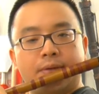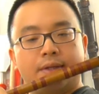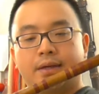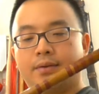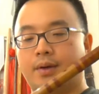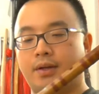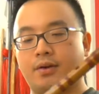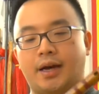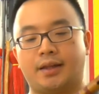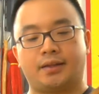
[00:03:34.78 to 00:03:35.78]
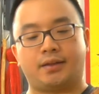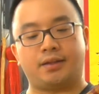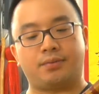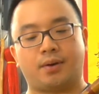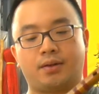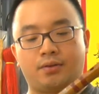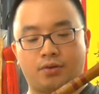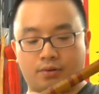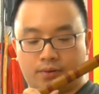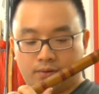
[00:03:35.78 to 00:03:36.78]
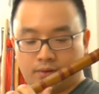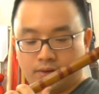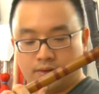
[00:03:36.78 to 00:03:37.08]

See, when you're at this one, you go